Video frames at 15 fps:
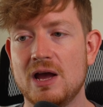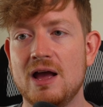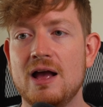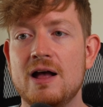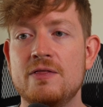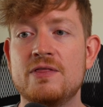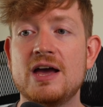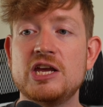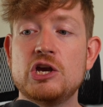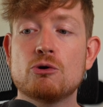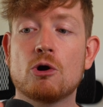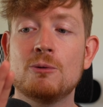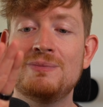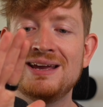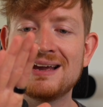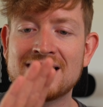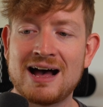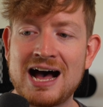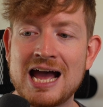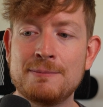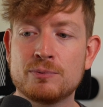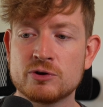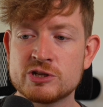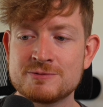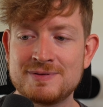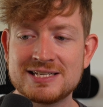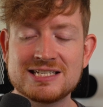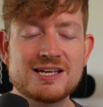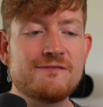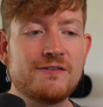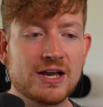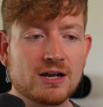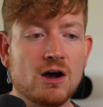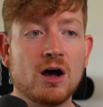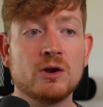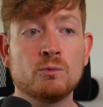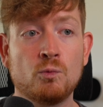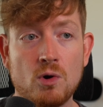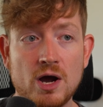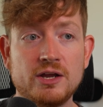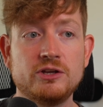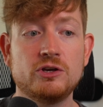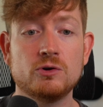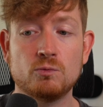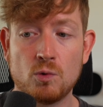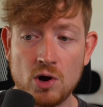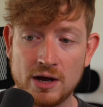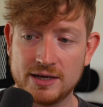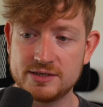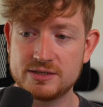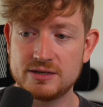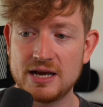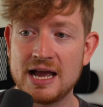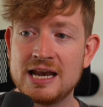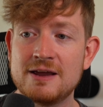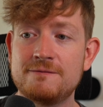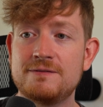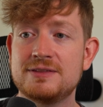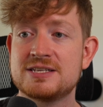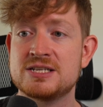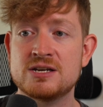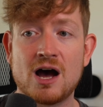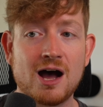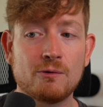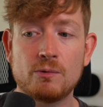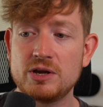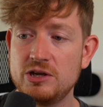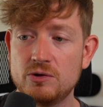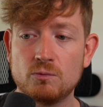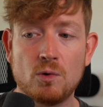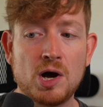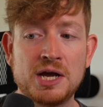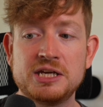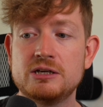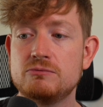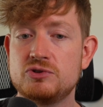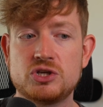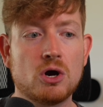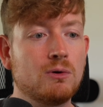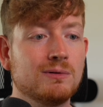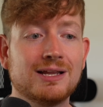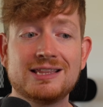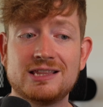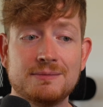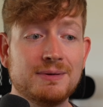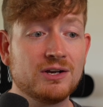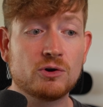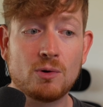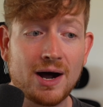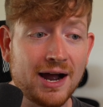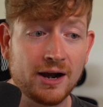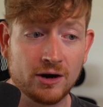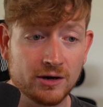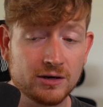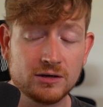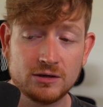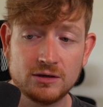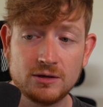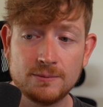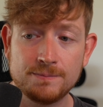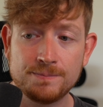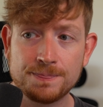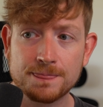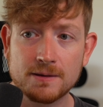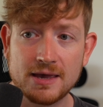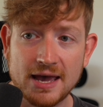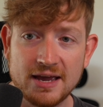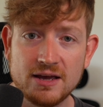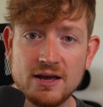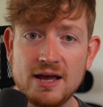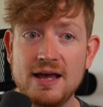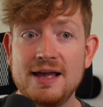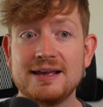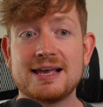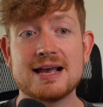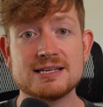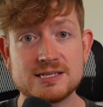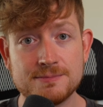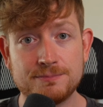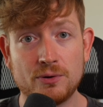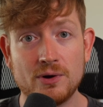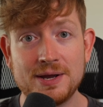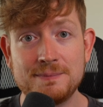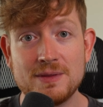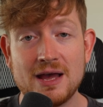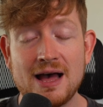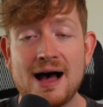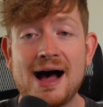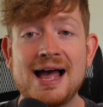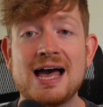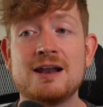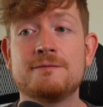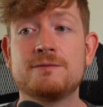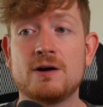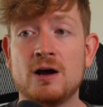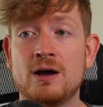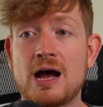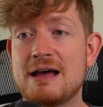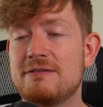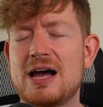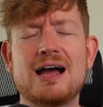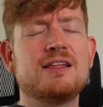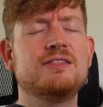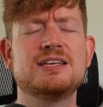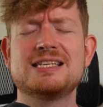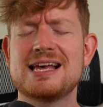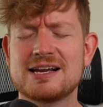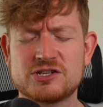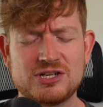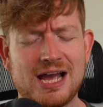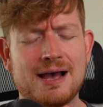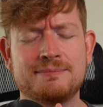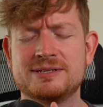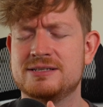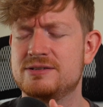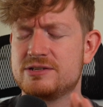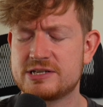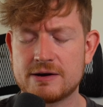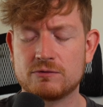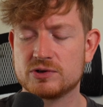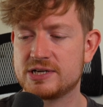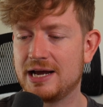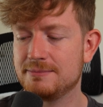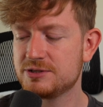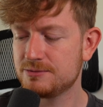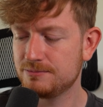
that you are being hyper specific on what you want. And if it's not what you want, you don't let them inquire. Okay. Case in point, this actually happens several times